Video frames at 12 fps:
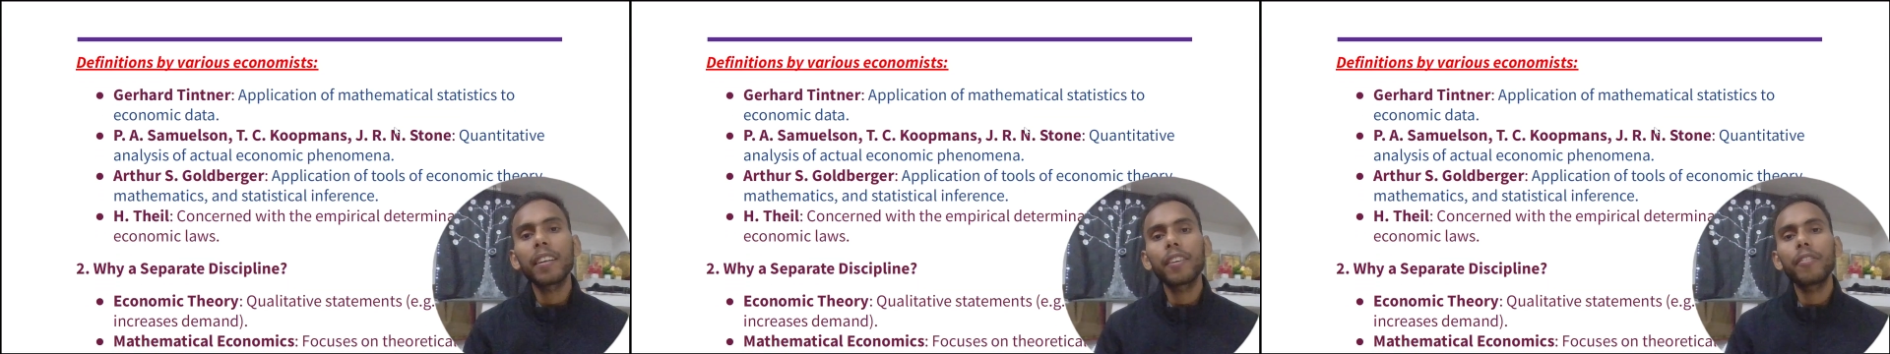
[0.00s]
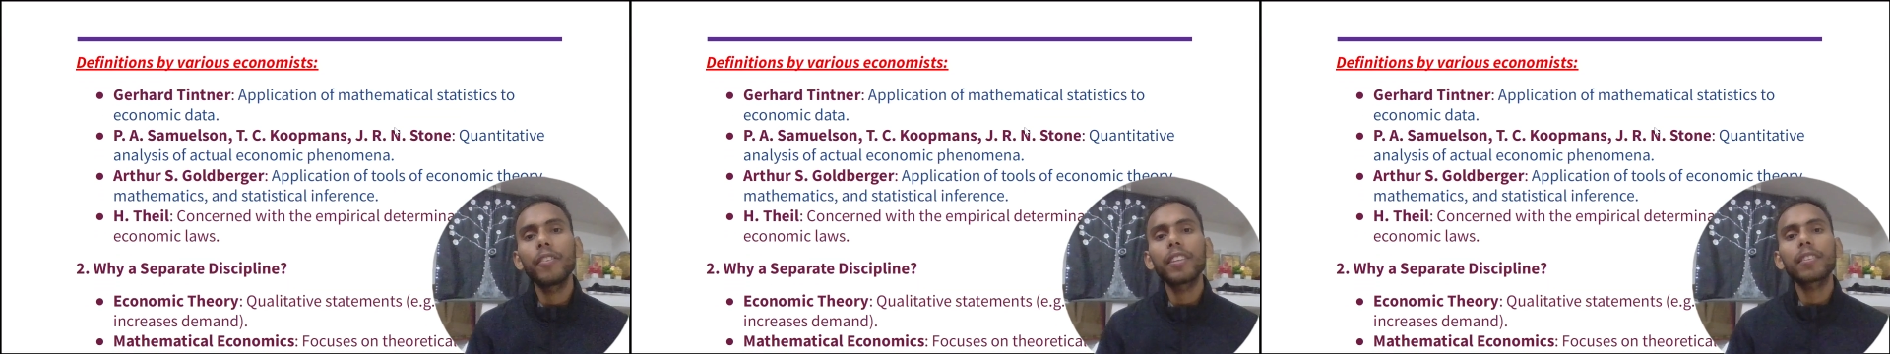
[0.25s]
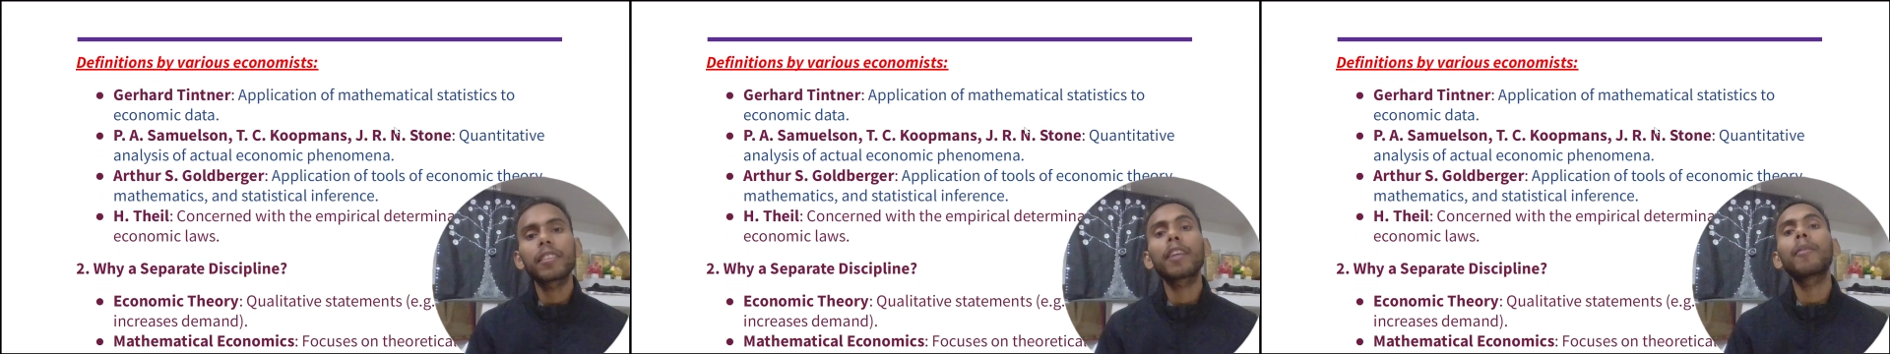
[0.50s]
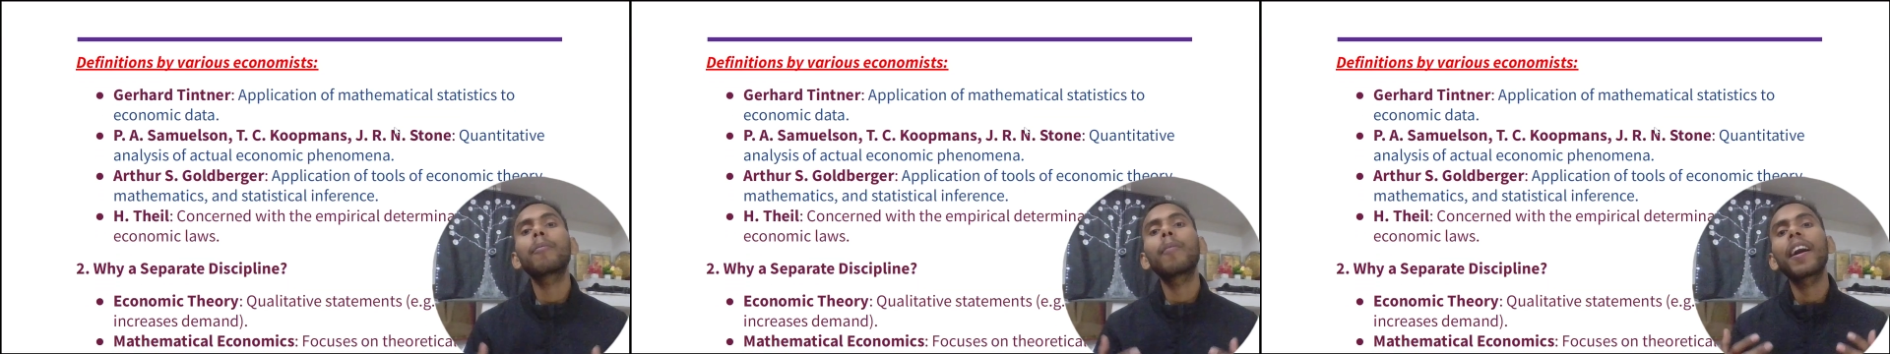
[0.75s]
definitions
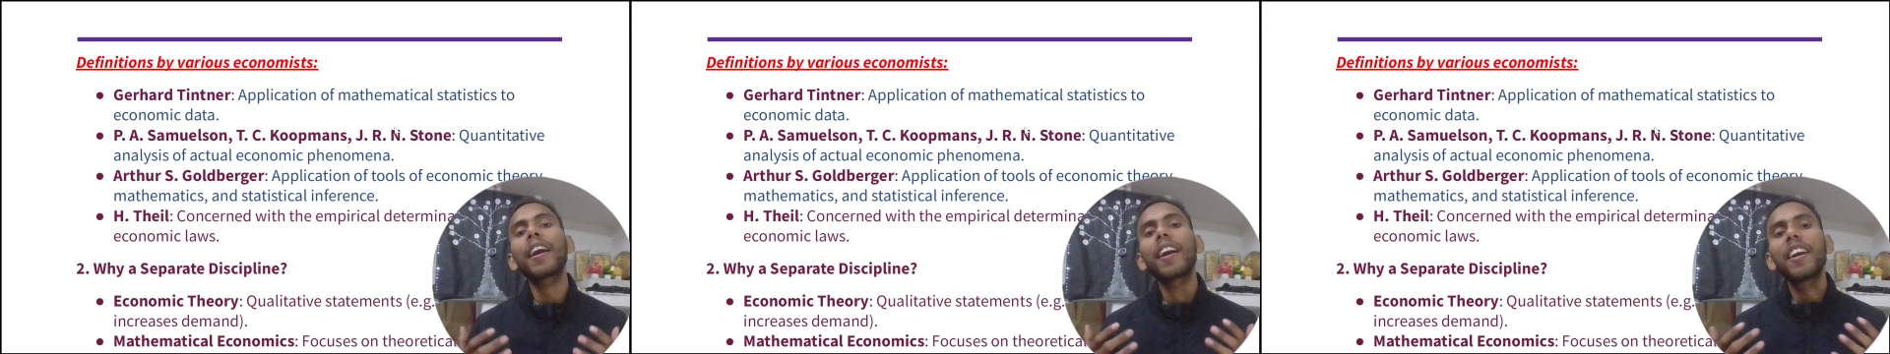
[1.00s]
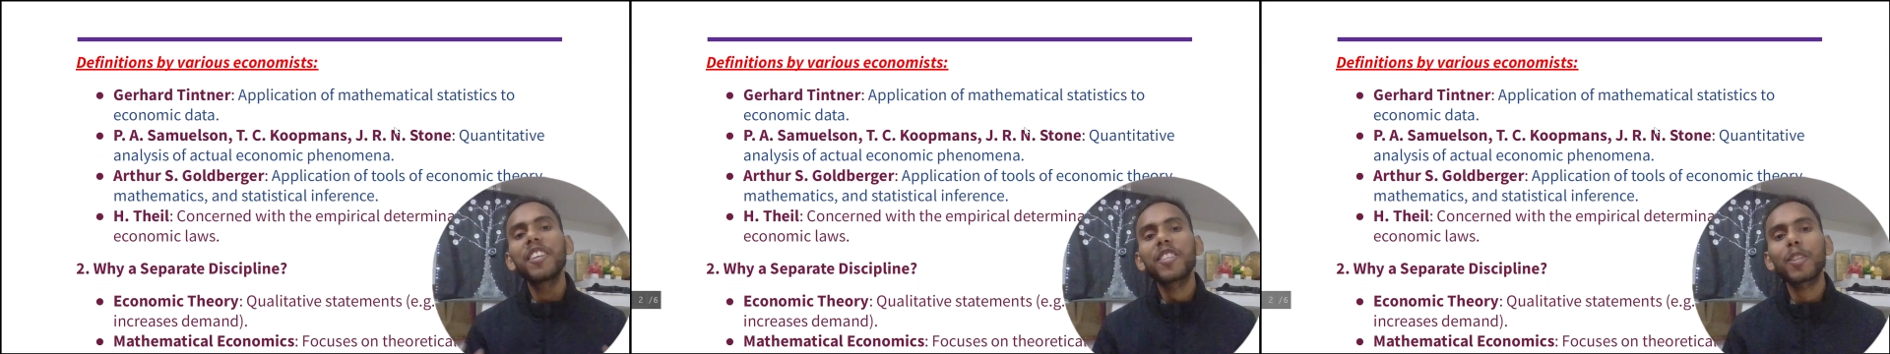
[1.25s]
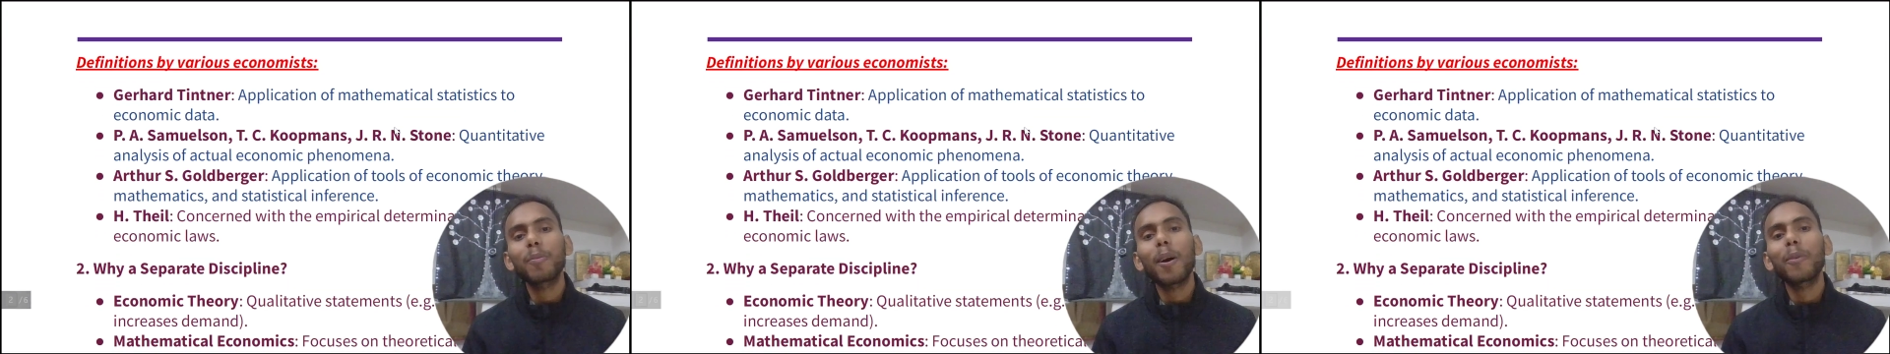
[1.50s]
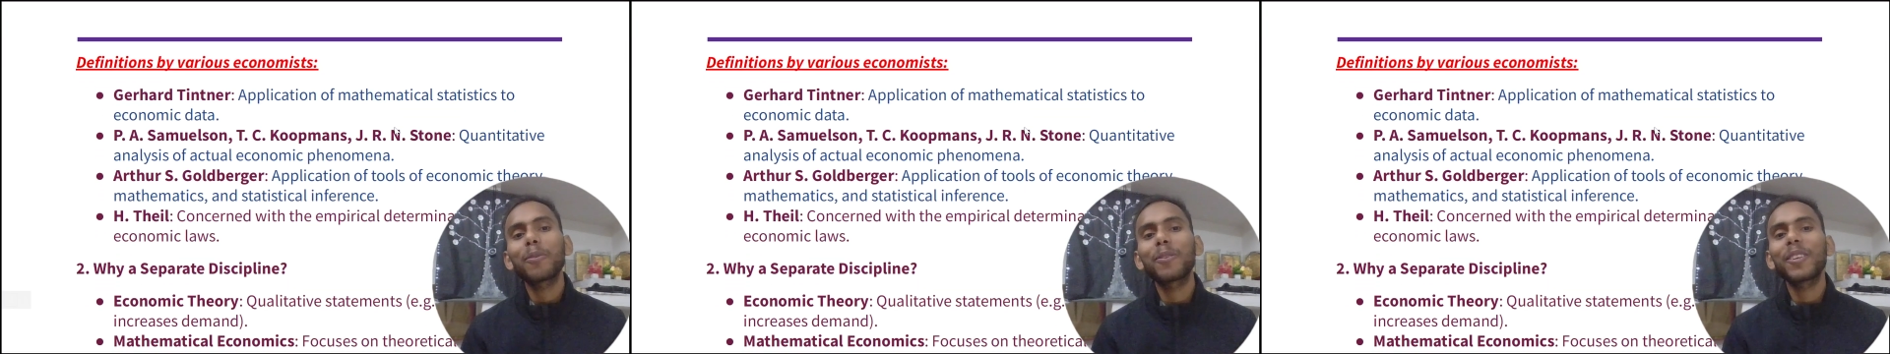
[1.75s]
given by some
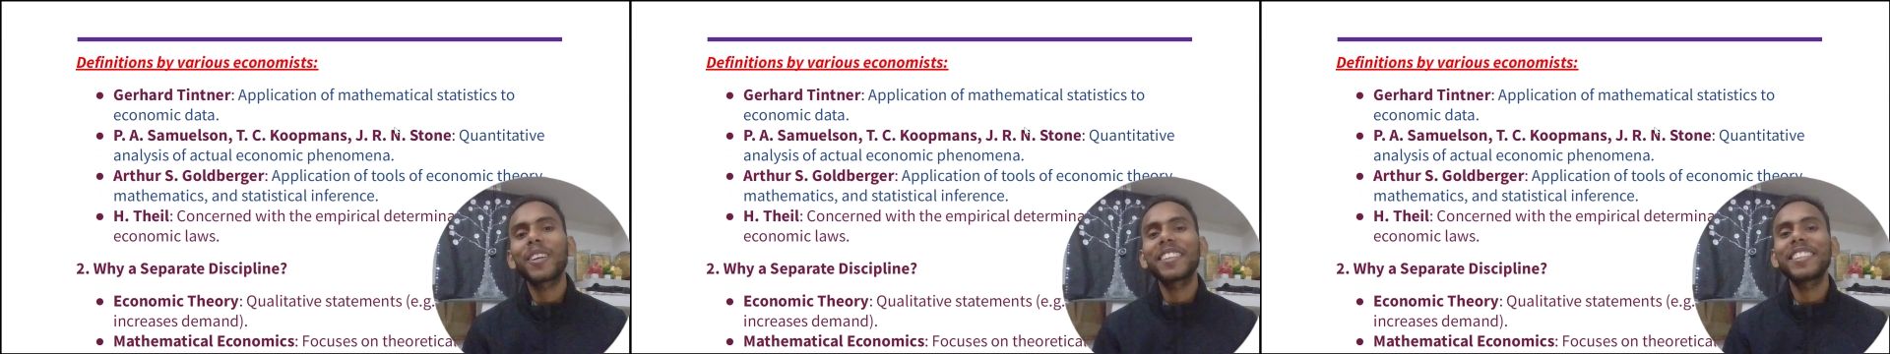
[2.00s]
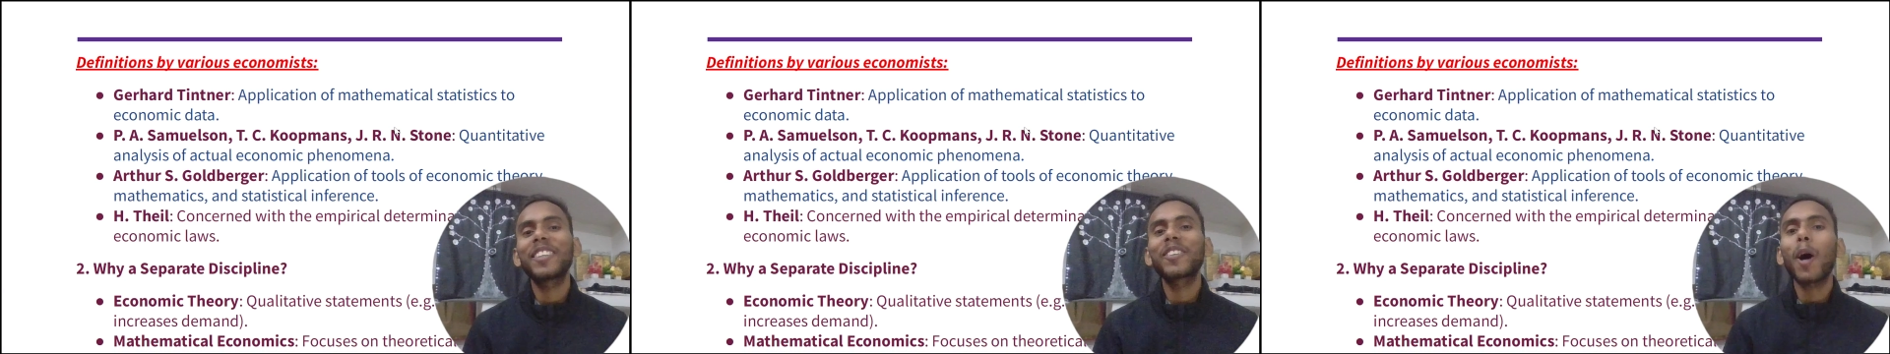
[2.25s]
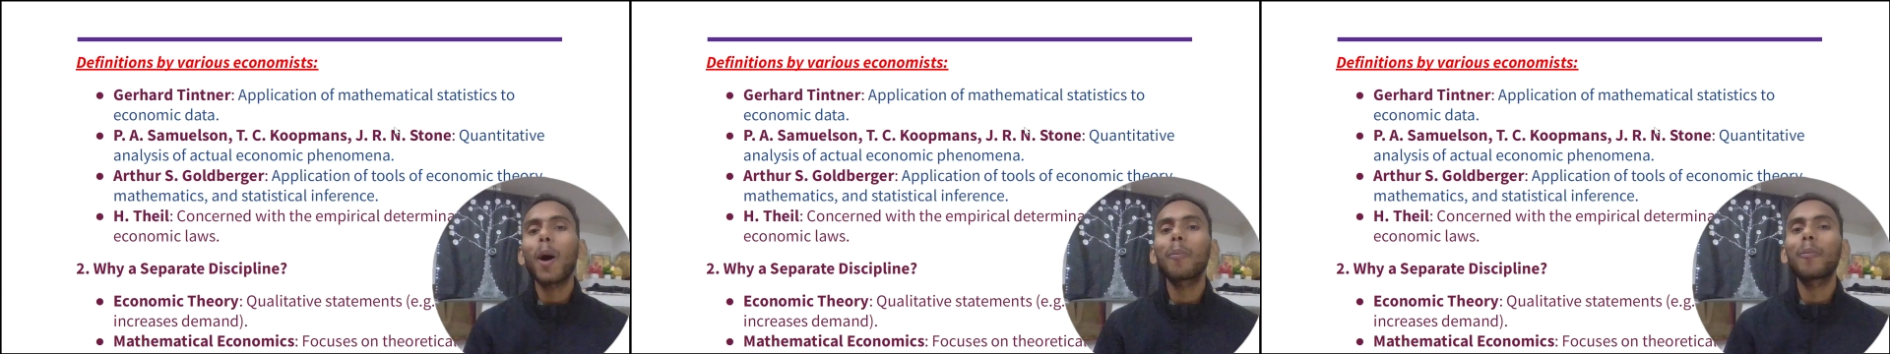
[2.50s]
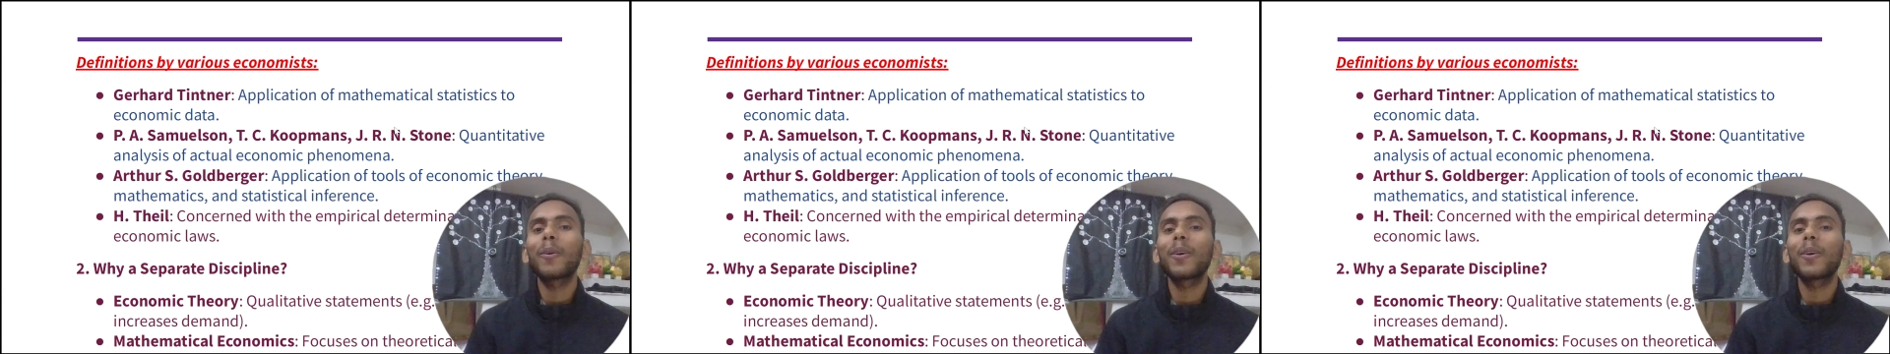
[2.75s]
of the top